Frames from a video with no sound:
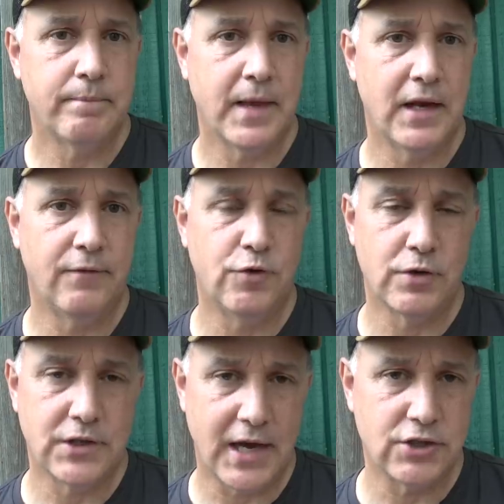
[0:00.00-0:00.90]
And if you
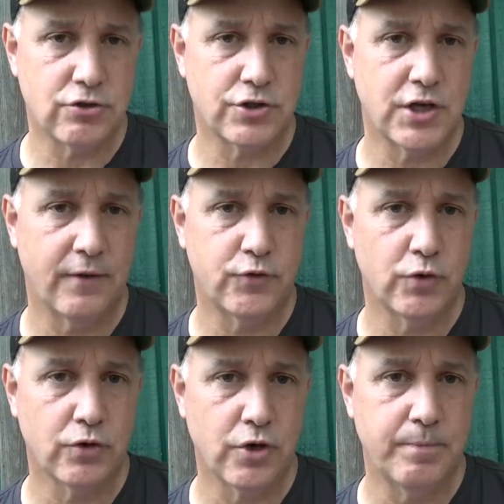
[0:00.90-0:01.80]
attach yourself
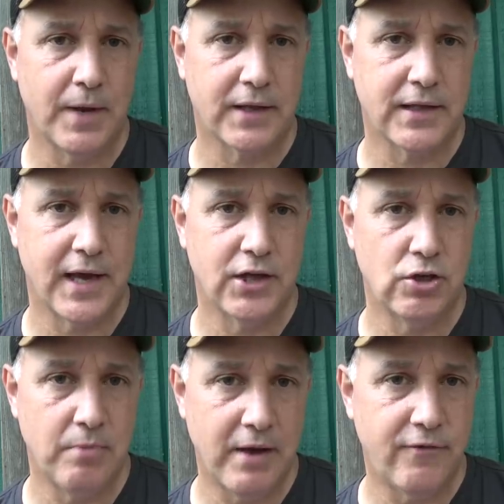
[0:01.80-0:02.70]
to a group like that,
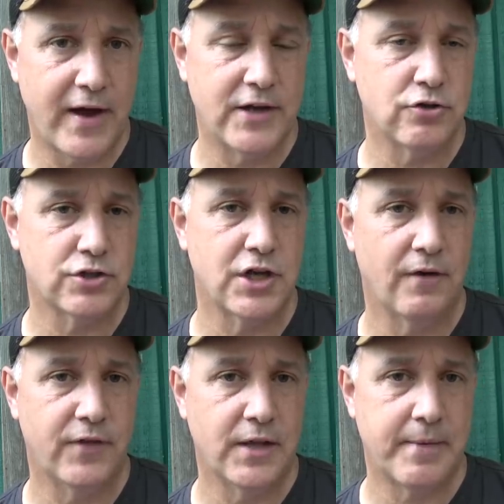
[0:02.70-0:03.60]
you may find
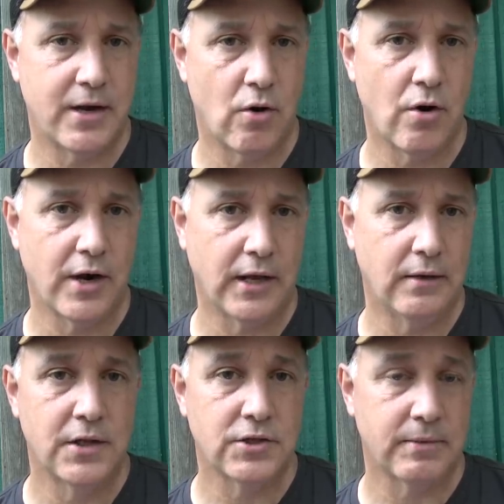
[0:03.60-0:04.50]
yourself in the minority.
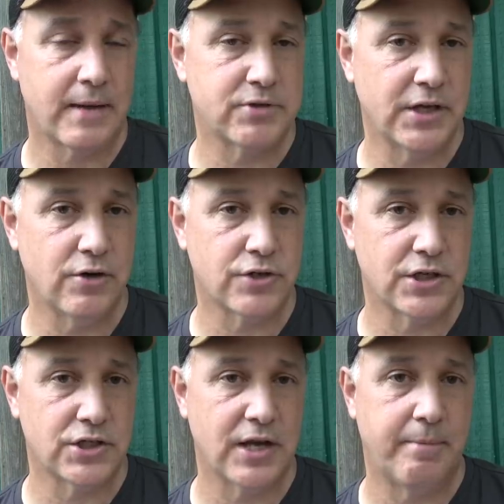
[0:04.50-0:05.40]
Sometimes leaders
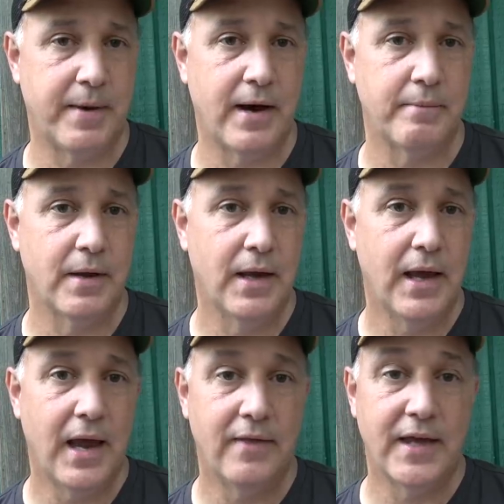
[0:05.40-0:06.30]
can step up
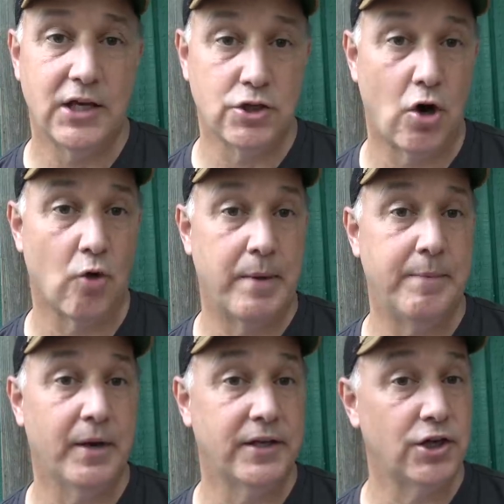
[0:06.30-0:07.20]
and they can talk
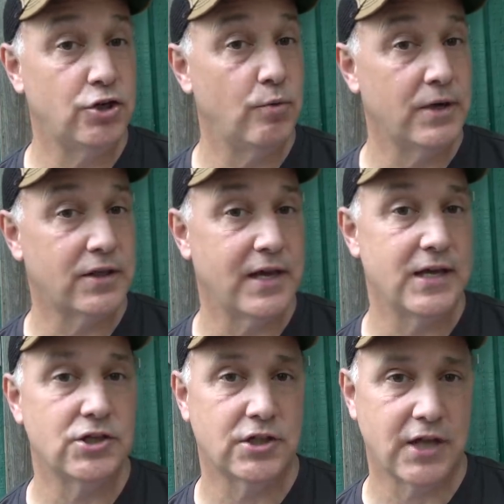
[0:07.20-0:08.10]
people into doing
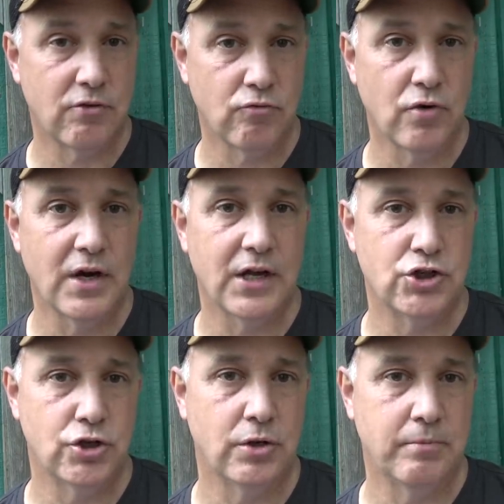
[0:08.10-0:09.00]
things that they really
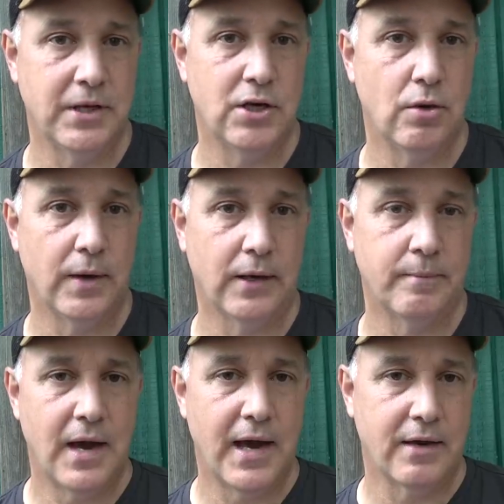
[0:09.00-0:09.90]
shouldn't be doing.
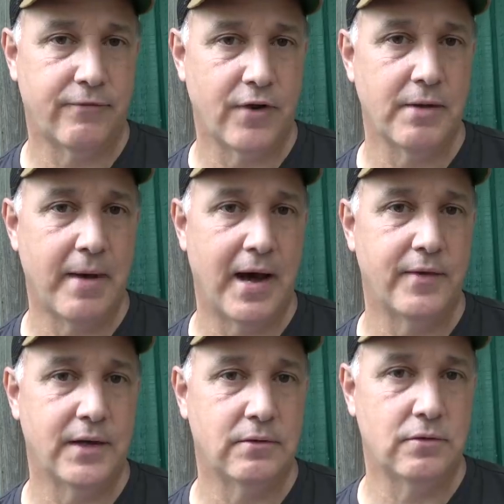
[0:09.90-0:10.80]
I had a friend of mine
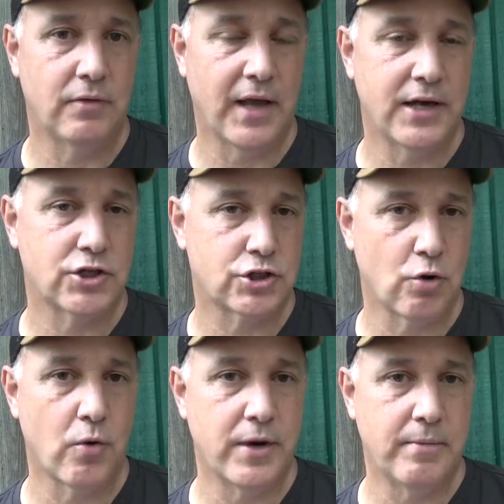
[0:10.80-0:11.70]
that relayed a
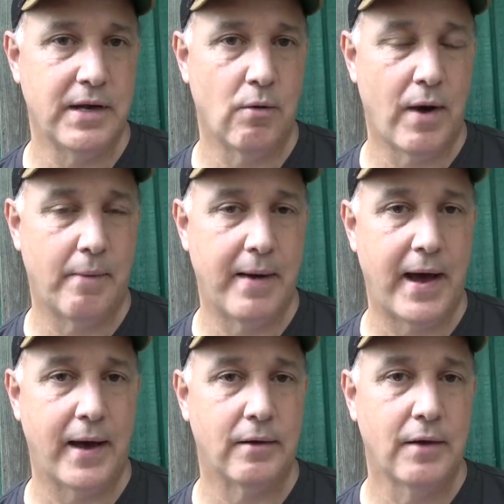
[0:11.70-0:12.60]
story to me a while
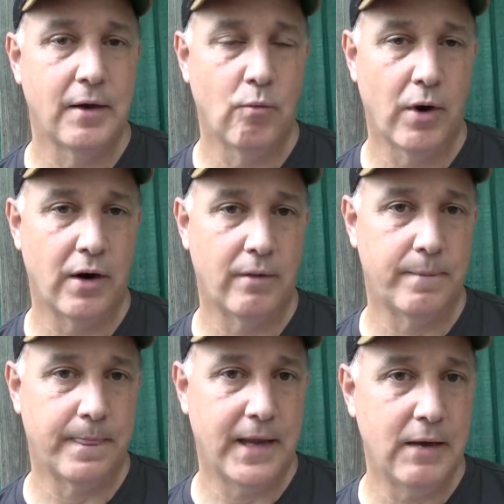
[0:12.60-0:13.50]
back where
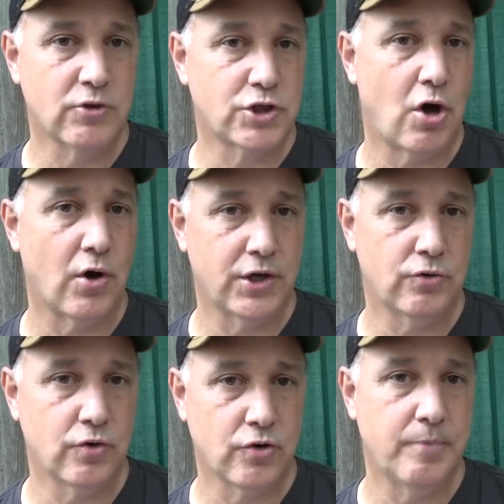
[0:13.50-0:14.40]
he was talking
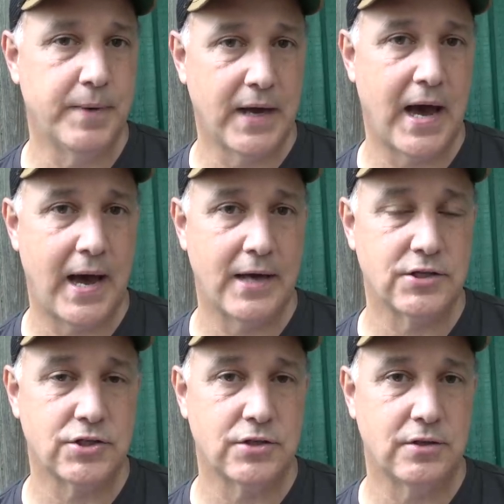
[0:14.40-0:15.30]
to a group of
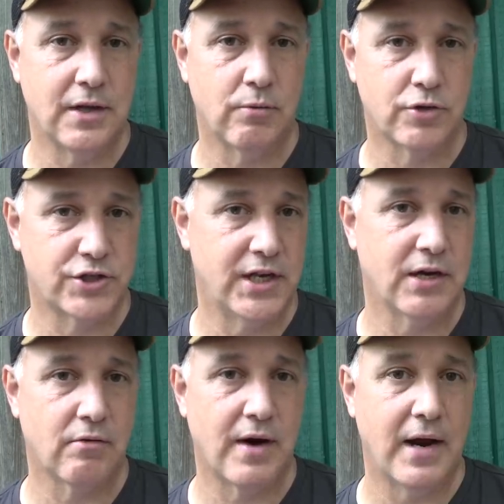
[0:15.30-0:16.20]
guys that were
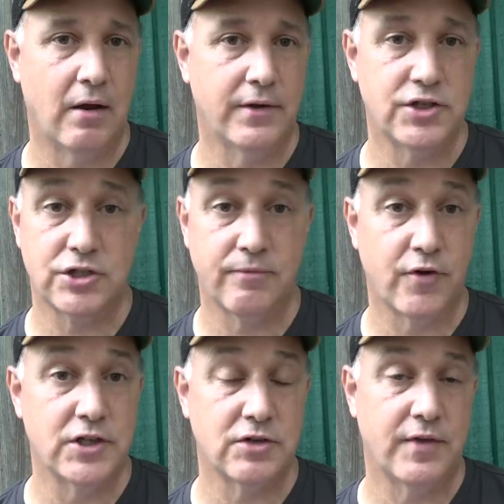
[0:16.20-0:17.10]
sitting around, just some
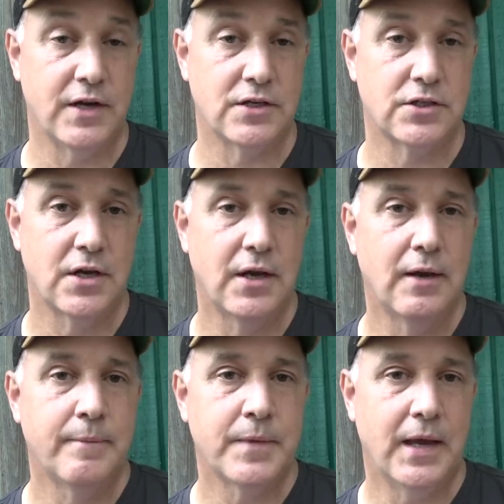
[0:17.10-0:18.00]
friends of his.
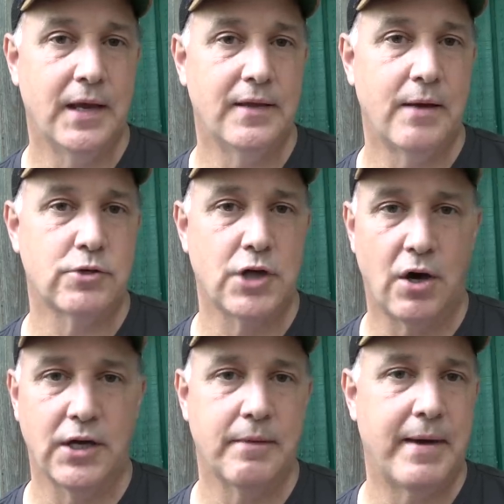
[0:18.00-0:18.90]
And they were
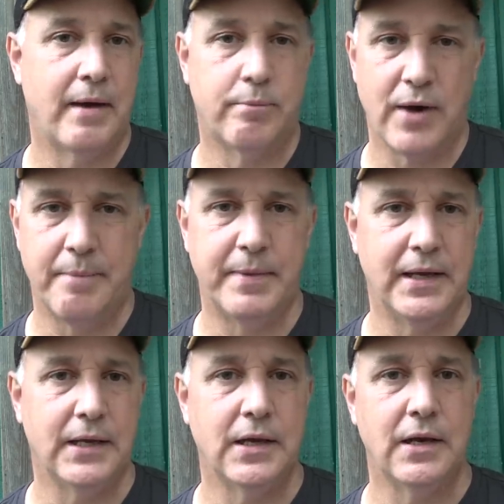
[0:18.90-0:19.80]
talking about
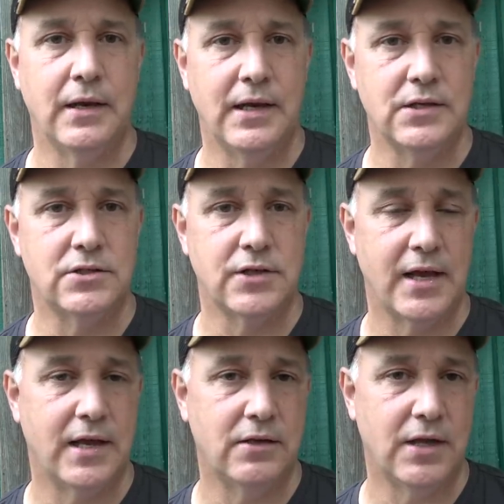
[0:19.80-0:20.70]
prepping, and he
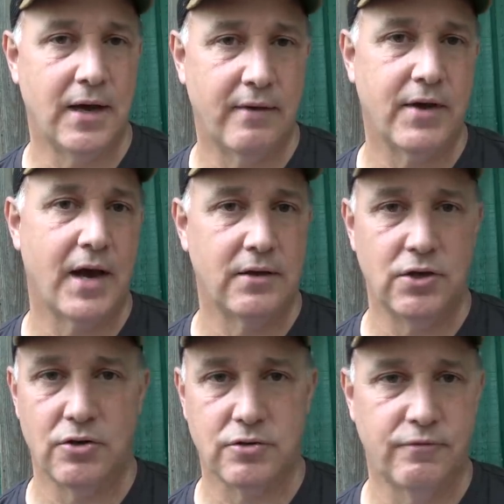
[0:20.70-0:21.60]
said, yeah, I've got,
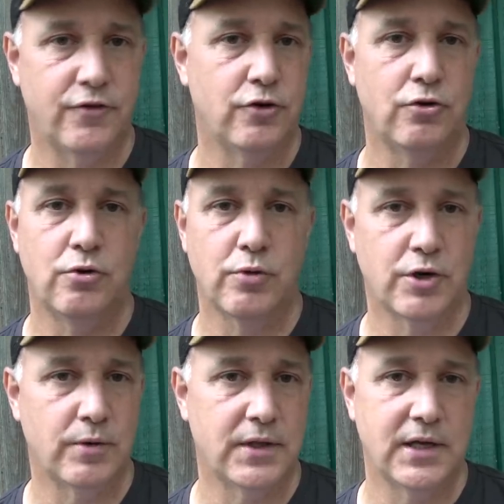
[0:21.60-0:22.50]
some food, we're
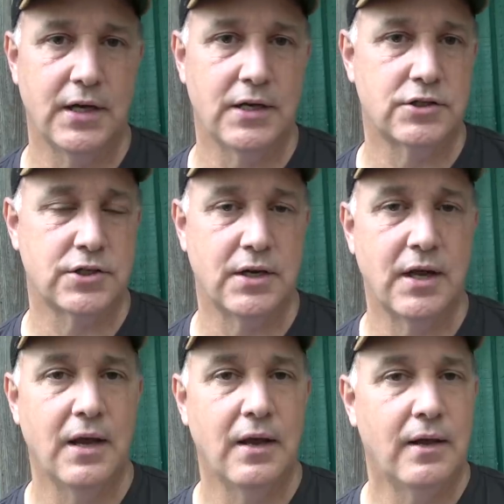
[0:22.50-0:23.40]
doing this. And
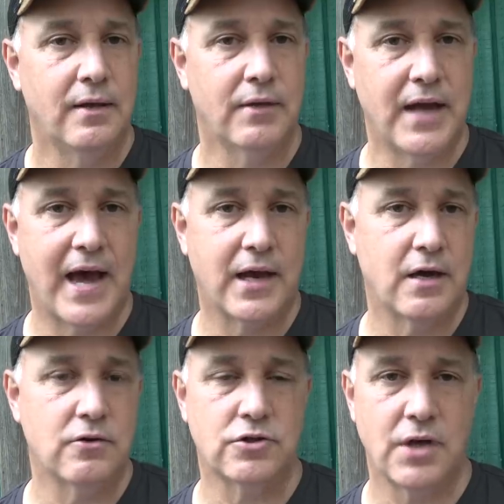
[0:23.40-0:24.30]
the guy
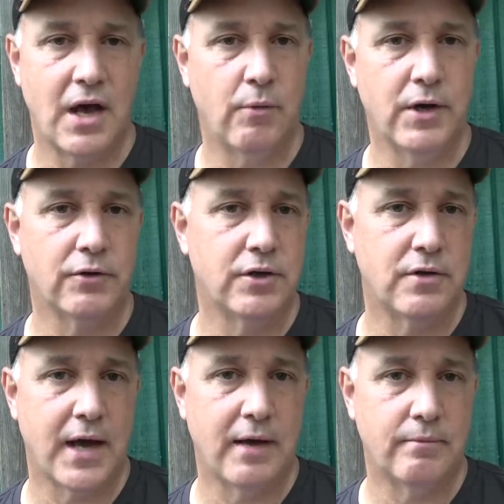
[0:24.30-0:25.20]
goes, we don't do
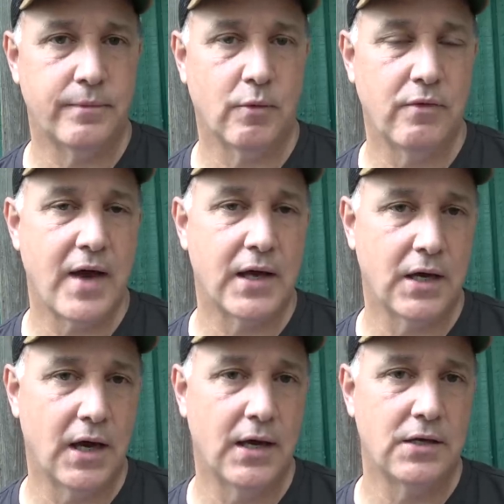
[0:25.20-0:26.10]
that. We've got
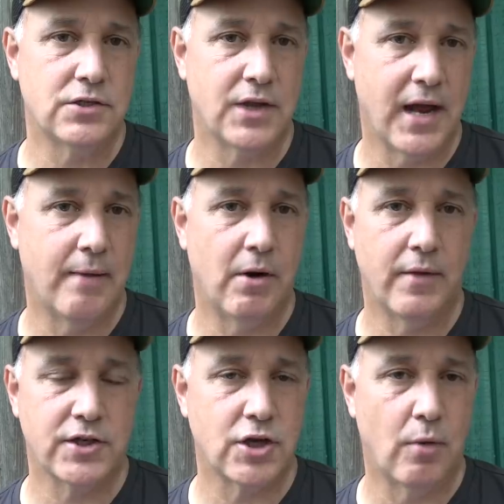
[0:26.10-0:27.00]
guns and
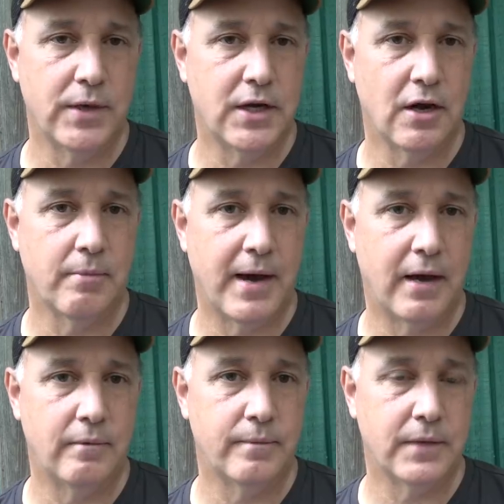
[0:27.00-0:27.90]
ammo. That's all we care
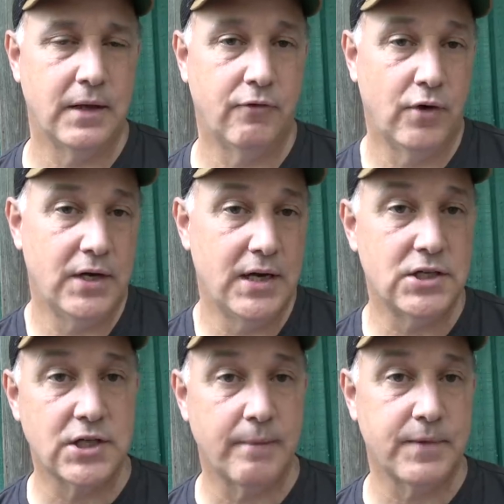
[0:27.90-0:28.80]
about. If we
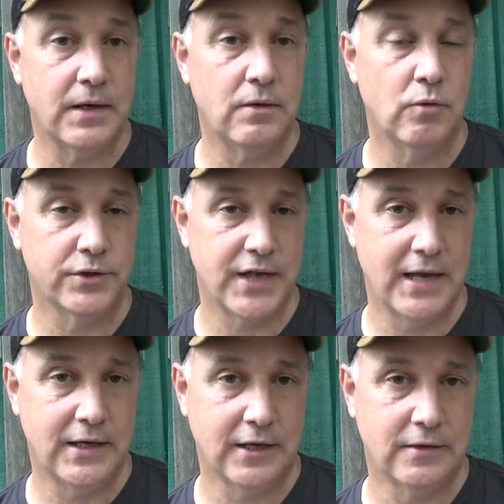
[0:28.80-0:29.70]
need something, we'll
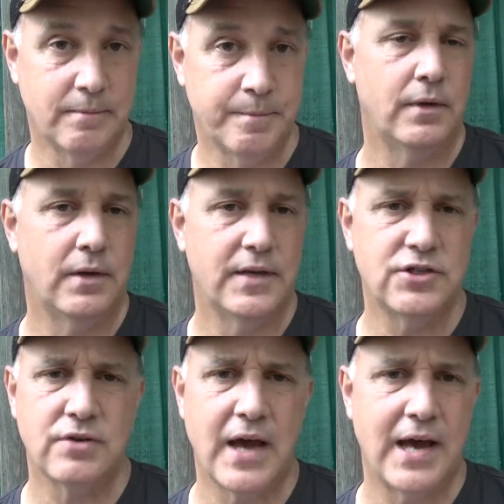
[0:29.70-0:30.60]
take it.
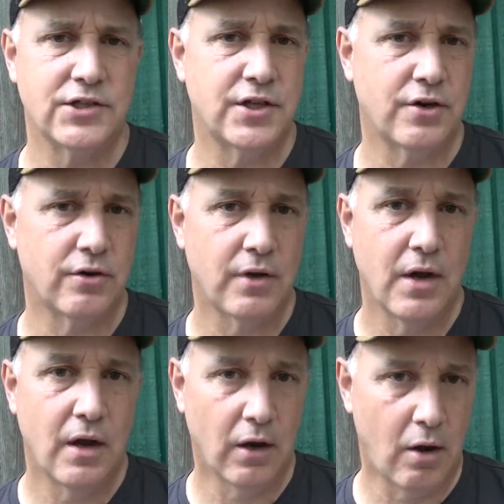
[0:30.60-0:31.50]
These are guys that are
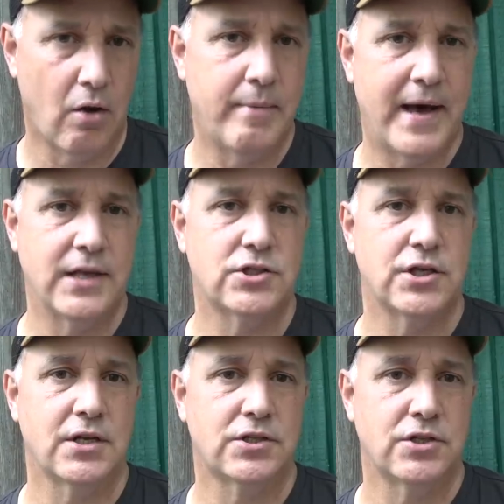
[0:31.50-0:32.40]
law-abiding
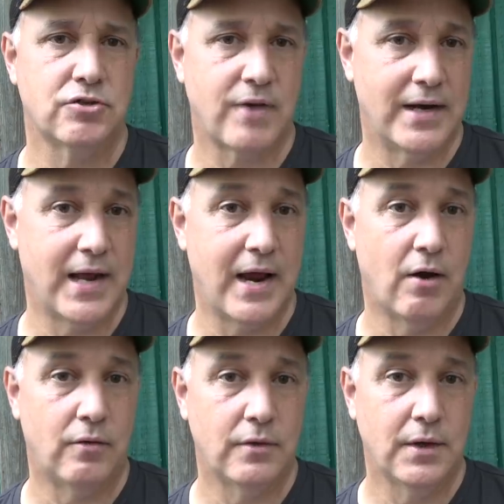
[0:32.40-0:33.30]
citizens right now.